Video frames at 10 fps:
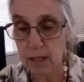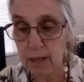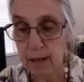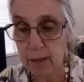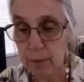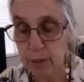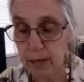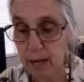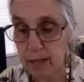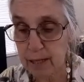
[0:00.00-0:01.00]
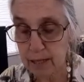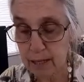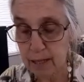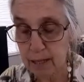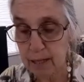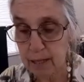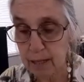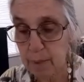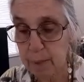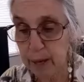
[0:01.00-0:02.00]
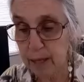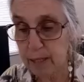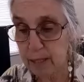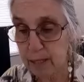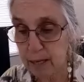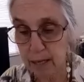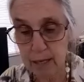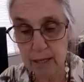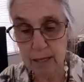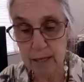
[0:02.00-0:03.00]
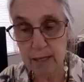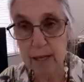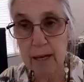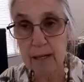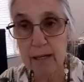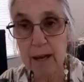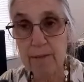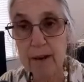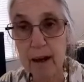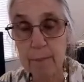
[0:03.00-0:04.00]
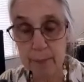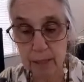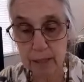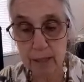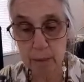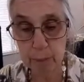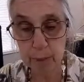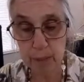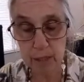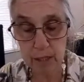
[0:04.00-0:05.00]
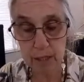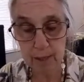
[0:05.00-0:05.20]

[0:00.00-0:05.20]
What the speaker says: And with that, he bowed his head and gave up his spirit.